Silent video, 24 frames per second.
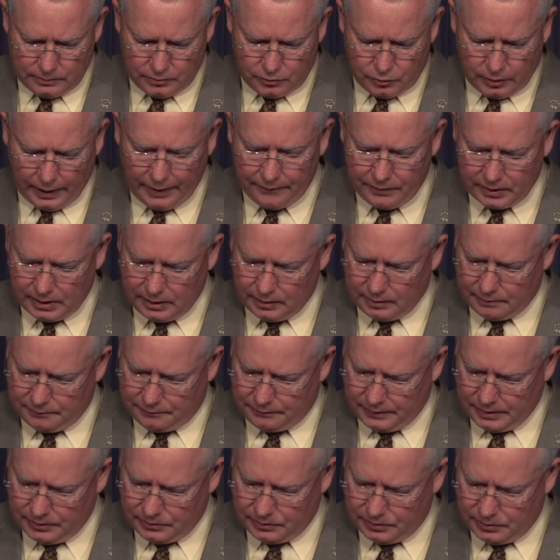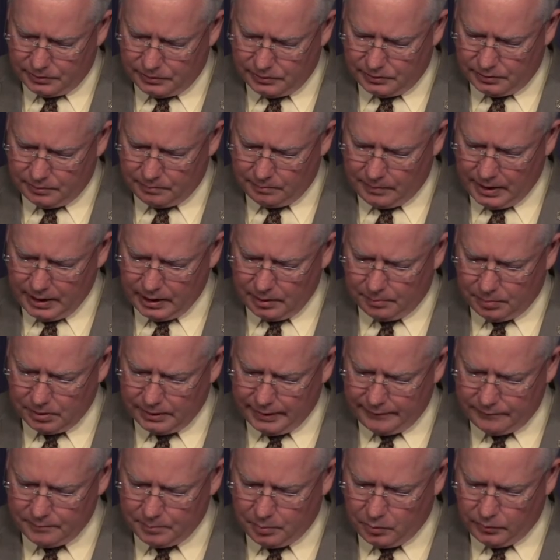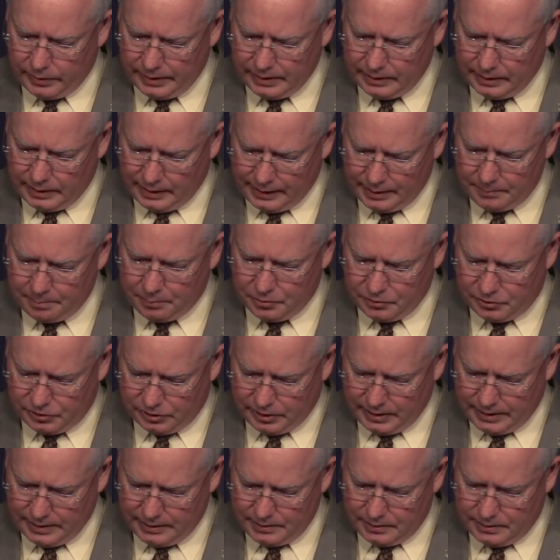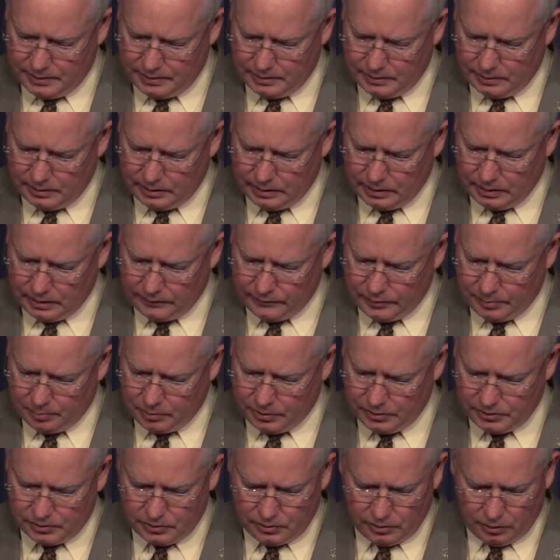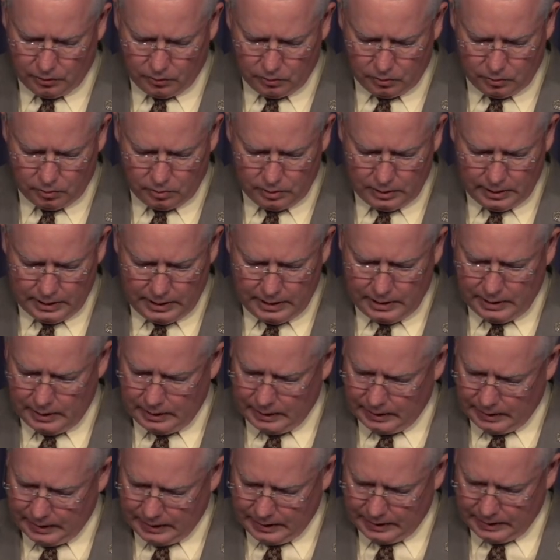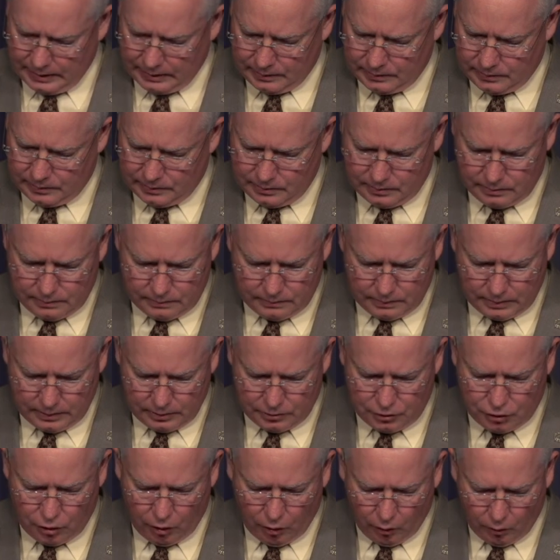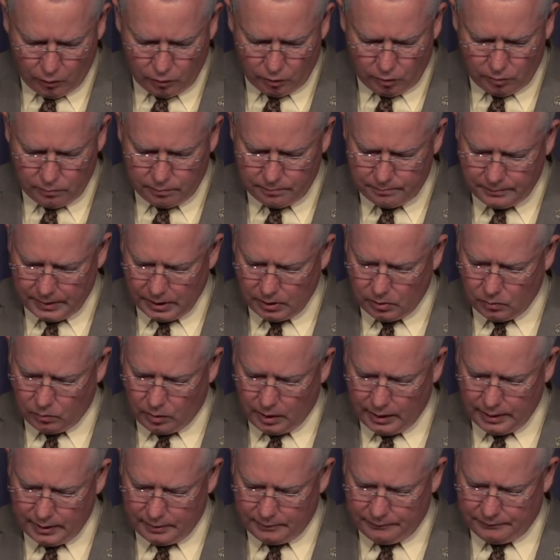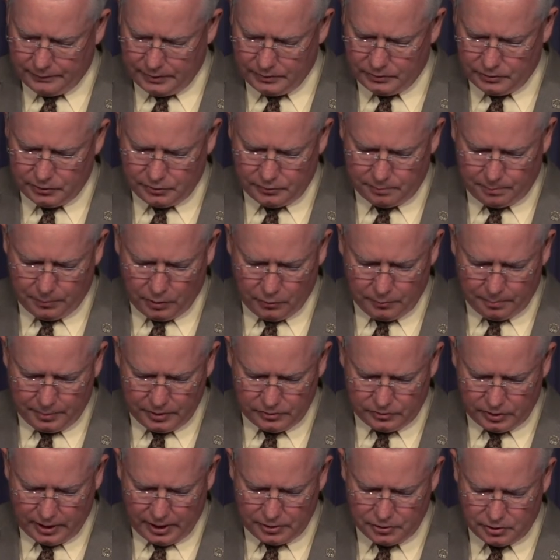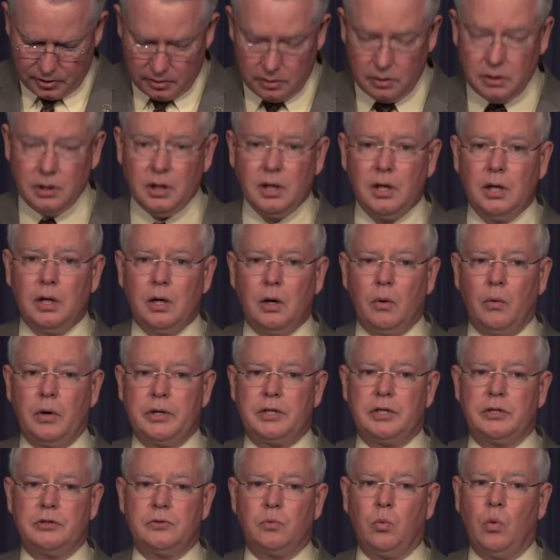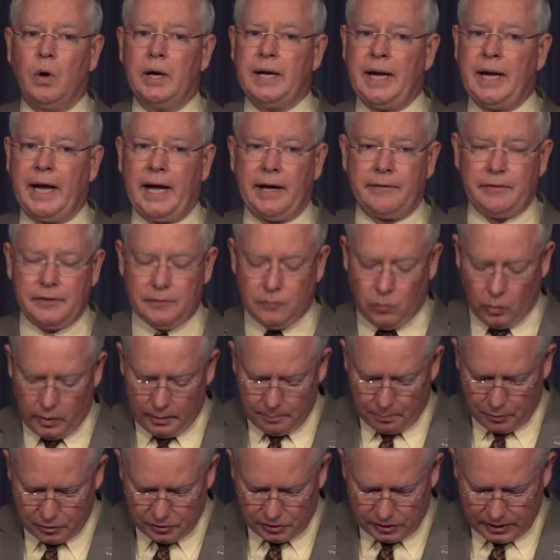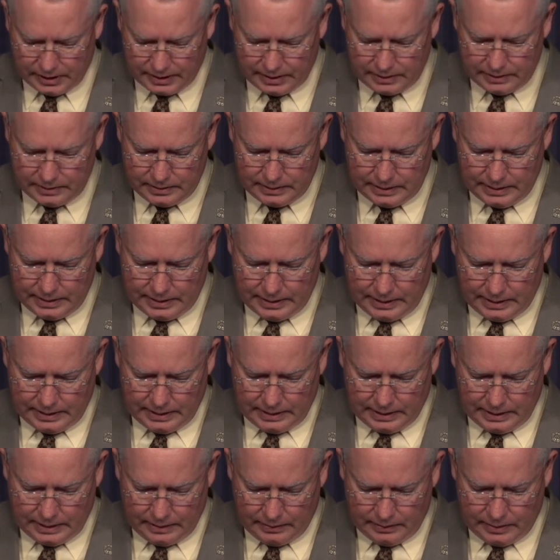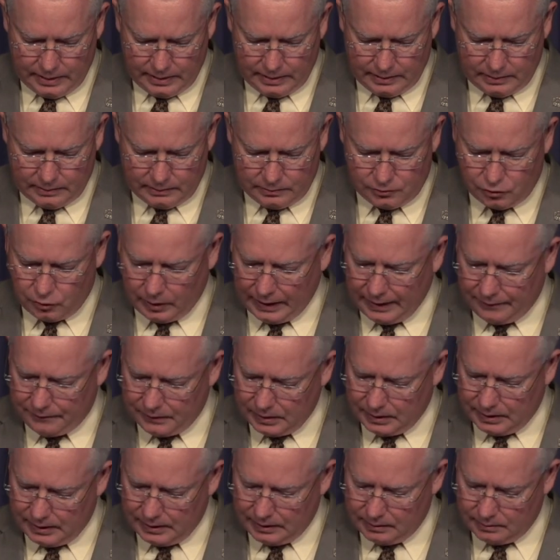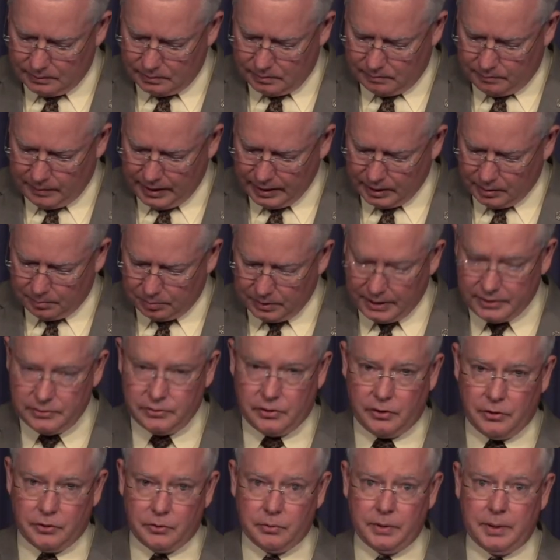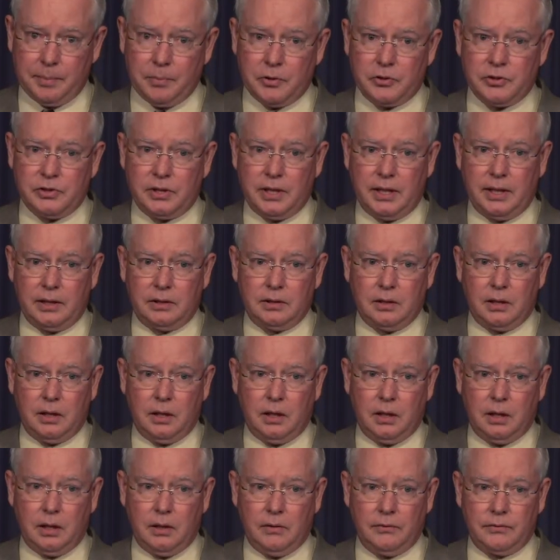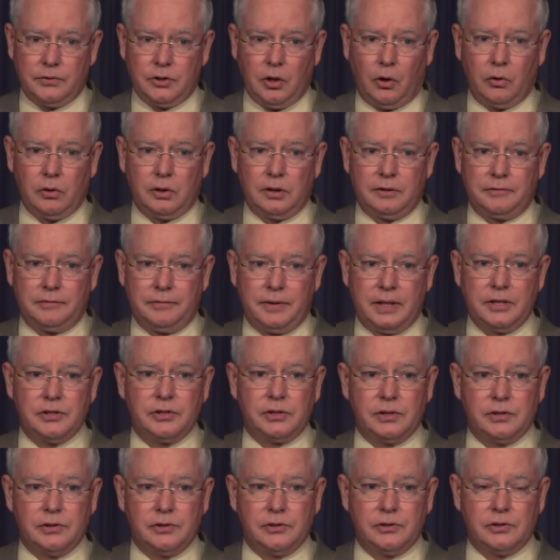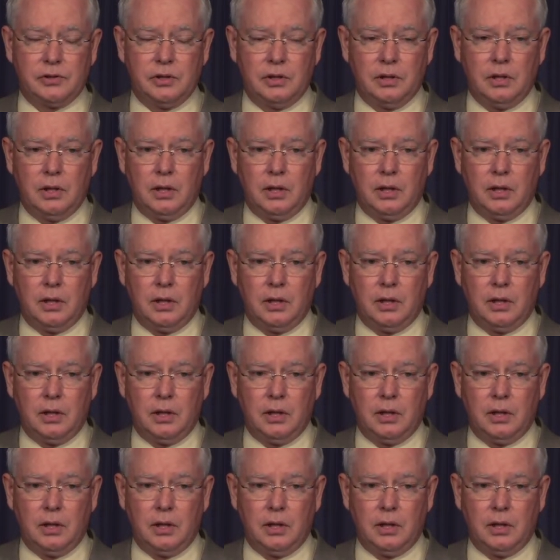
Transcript: Trafficking offenses make up 11.9% of the prison total, and total marijuana offenses, both possession, which is 0.5%, and then trafficking, make up less than 3% of total offenses